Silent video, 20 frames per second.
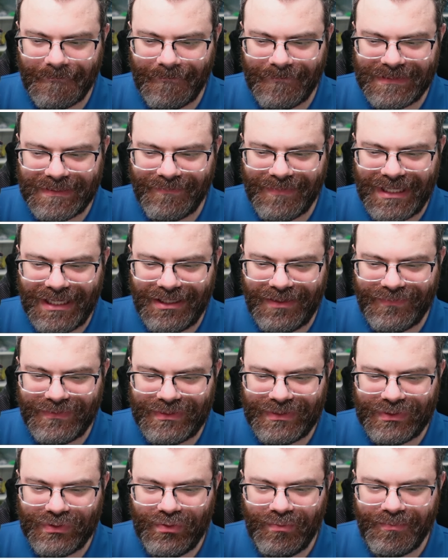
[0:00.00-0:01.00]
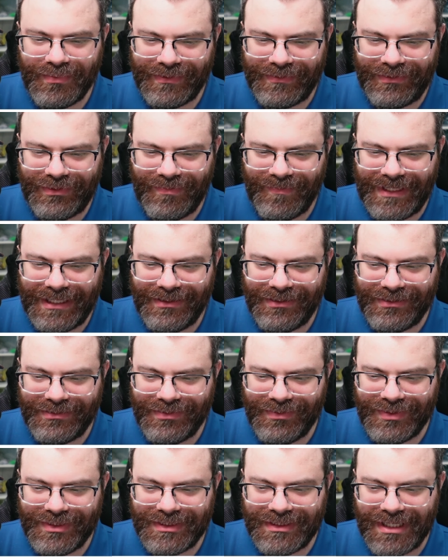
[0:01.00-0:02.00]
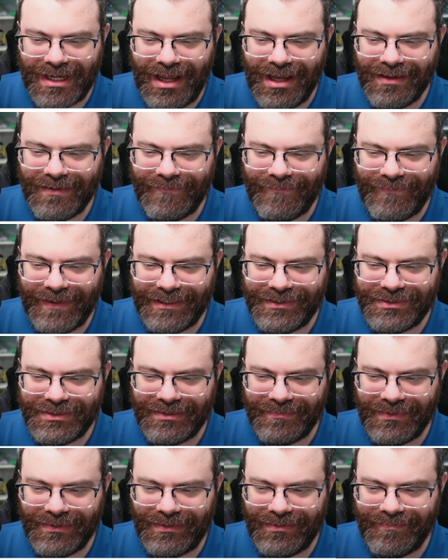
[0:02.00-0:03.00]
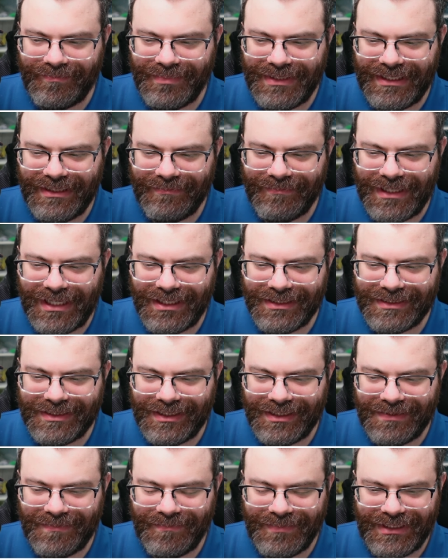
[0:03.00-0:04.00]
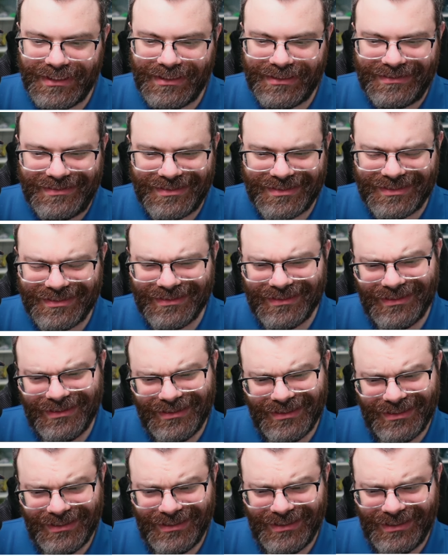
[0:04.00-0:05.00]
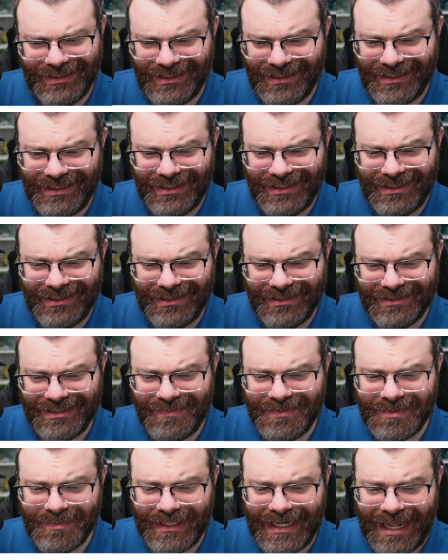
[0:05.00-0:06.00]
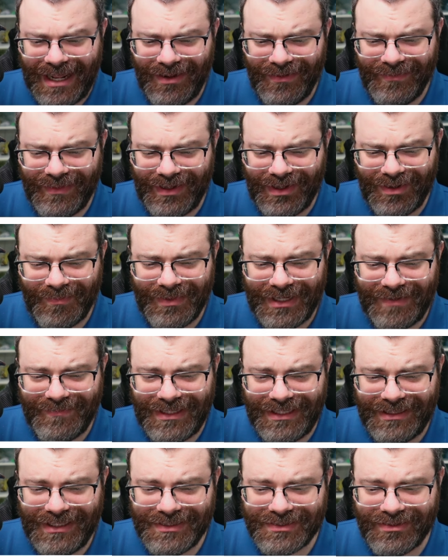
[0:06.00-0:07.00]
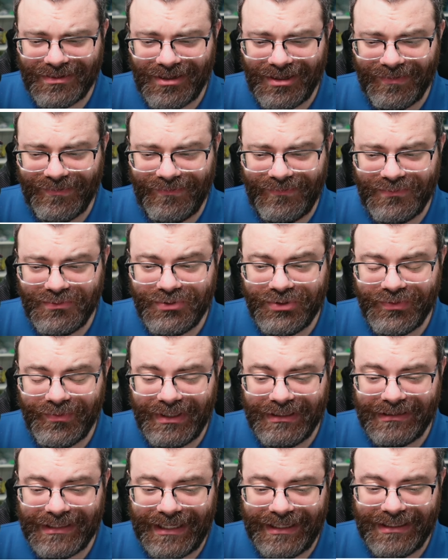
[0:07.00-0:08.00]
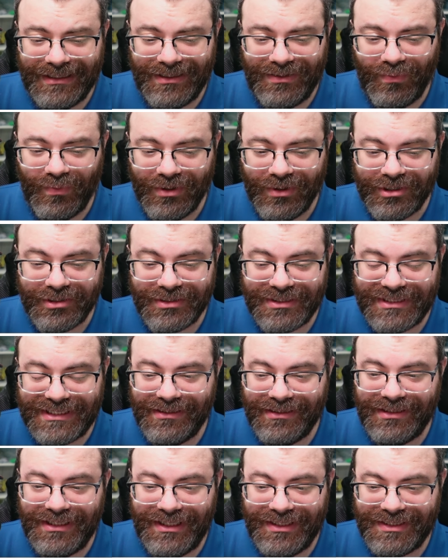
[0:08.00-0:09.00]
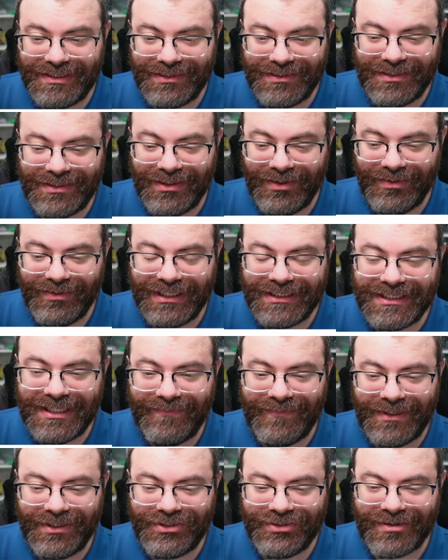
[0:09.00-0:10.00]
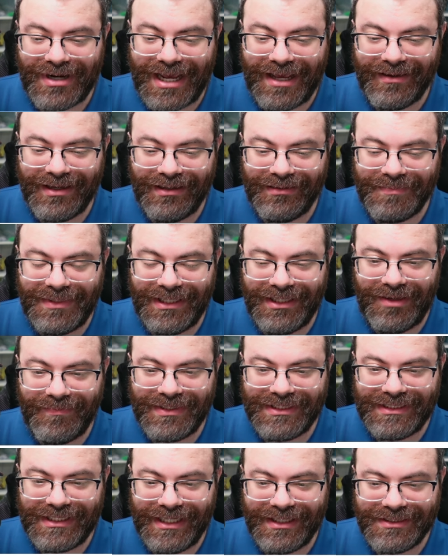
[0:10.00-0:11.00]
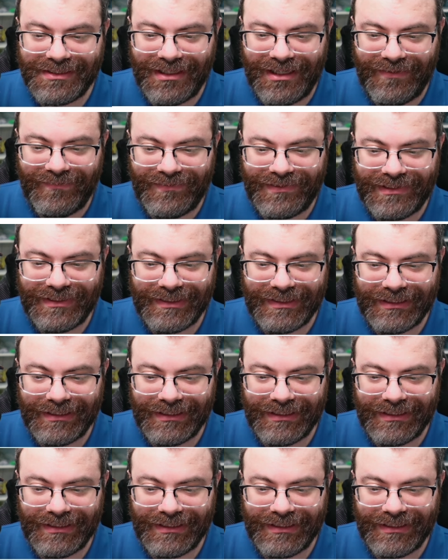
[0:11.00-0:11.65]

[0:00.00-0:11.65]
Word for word: some kind of soup, you might do stock, vegetable, pasta, and beans. Seems a bit out there, but I mean, these are all food related words at least, so let's give it a try. I got plenty of mistakes left.